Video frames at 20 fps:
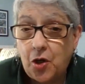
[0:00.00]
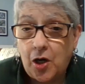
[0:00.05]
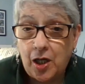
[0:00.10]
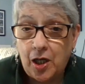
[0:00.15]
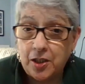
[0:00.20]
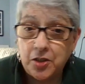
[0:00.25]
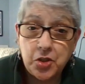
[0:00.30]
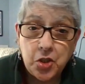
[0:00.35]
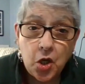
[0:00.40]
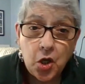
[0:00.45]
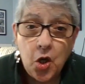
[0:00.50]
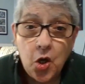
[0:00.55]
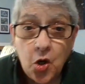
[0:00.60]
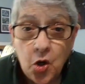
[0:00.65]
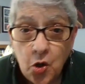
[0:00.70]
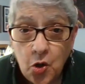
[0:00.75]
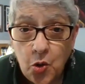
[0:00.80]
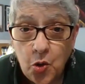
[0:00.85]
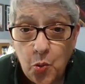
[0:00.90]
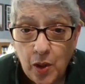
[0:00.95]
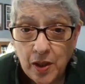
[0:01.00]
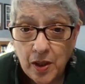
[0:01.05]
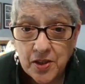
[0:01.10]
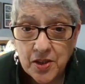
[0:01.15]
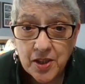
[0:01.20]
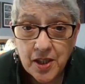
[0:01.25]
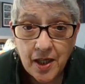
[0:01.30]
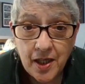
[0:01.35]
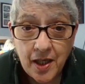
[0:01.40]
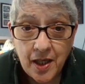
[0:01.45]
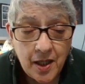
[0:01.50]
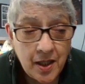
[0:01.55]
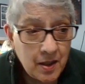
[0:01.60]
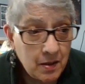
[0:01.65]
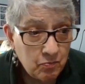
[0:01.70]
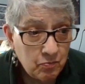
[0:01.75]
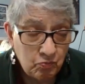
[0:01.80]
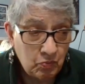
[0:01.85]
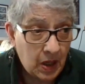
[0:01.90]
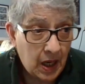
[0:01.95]
Collins, who was,
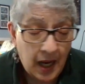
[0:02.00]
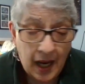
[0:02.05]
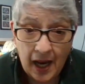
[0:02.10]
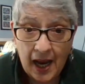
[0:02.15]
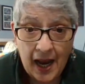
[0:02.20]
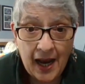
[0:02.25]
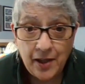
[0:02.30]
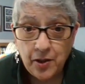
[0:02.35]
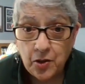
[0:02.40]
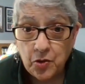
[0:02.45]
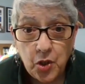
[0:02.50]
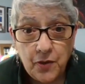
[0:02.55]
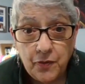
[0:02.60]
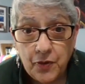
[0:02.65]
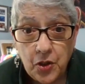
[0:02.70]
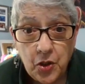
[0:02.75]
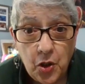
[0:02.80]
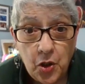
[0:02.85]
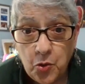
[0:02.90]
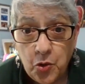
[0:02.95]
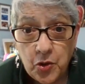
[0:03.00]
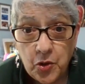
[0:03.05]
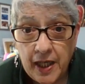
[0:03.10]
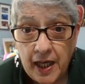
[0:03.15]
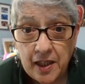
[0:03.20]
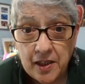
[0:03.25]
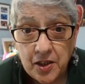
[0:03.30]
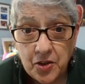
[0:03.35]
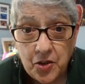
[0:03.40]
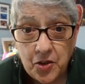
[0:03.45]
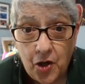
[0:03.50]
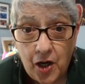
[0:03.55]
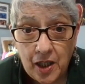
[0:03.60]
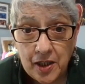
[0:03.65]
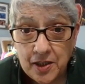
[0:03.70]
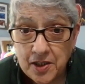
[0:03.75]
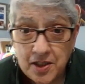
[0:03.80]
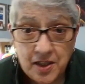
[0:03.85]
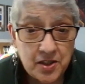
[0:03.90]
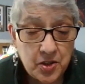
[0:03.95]
I don't even know who Caitlin
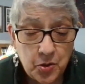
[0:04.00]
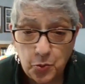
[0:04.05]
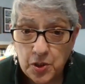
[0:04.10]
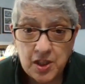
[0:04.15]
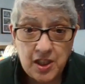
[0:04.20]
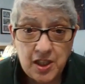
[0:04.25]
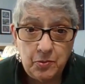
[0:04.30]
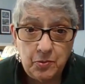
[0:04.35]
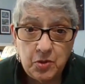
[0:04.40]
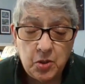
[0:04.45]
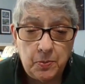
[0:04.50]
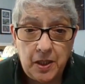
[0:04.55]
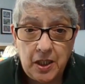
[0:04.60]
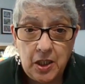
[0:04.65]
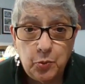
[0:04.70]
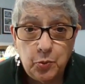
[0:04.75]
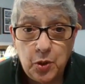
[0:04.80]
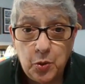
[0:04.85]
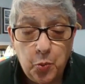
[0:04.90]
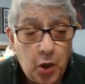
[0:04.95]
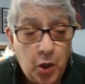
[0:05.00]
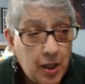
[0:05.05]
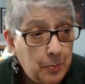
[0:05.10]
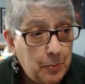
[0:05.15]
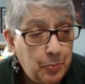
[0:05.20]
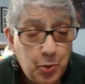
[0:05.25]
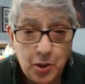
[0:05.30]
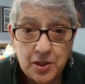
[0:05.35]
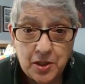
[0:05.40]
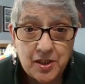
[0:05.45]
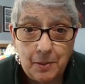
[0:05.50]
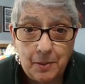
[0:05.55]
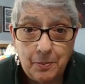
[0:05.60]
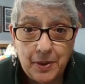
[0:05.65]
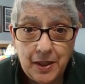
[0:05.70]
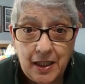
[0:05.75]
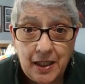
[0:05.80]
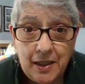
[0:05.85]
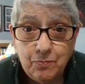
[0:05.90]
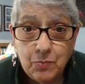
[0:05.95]
Collins is. It would seem to me you would want to put
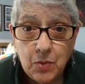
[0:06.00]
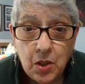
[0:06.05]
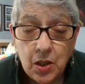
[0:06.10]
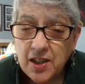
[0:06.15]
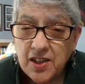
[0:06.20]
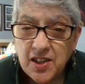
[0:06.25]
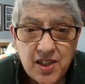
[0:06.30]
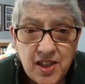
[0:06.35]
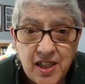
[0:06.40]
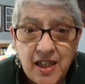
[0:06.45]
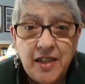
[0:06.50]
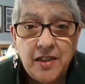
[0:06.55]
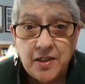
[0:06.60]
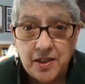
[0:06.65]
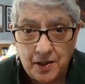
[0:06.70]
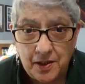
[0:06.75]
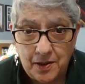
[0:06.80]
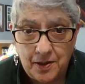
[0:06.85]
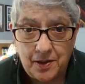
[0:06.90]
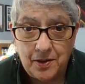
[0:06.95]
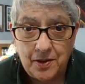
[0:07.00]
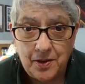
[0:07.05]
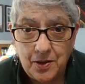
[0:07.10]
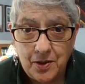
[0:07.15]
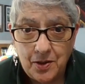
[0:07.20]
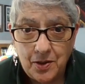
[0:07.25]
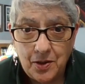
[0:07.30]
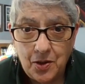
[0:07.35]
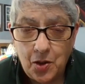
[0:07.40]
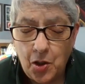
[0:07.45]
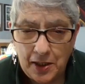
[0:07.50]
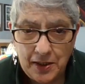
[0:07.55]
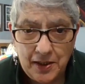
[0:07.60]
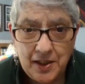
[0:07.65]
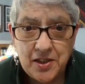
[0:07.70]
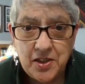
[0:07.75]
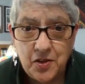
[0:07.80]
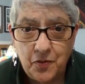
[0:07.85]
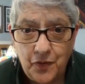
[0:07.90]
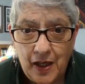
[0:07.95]
somebody seasoned on
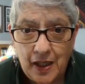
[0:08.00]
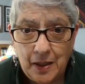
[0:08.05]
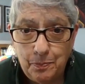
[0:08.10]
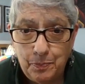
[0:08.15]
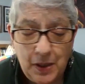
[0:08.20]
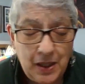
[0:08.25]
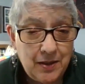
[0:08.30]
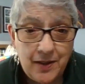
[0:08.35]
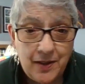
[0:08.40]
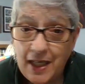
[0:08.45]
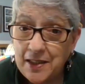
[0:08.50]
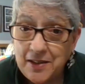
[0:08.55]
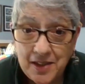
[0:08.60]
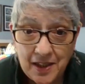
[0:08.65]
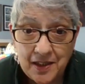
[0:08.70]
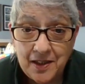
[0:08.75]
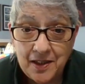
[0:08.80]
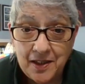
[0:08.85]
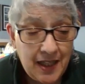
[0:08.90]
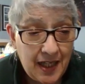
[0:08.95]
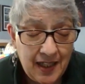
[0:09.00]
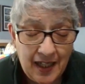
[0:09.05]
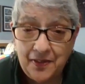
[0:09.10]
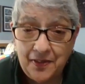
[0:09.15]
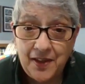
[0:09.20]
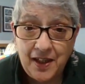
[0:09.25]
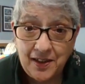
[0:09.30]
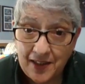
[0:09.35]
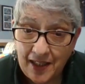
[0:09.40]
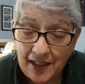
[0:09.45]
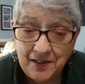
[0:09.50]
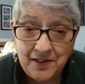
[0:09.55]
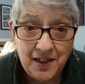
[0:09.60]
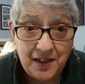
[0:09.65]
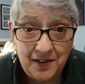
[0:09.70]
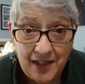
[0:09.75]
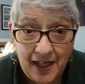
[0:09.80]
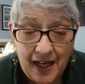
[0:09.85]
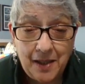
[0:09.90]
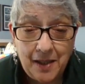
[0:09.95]
this event, but they didn't. And I think they
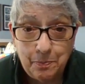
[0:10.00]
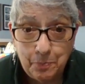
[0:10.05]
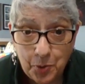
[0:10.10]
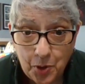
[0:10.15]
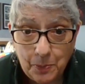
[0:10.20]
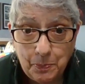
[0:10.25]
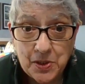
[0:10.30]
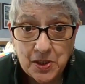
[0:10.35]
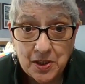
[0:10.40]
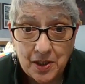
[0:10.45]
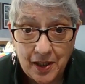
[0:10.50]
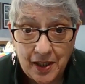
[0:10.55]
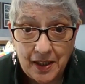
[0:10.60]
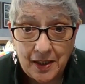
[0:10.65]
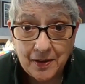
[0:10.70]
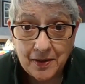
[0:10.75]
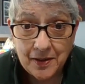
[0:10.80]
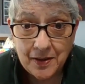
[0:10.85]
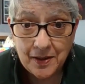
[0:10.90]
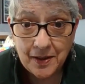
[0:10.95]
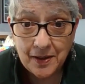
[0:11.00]
did that purposely.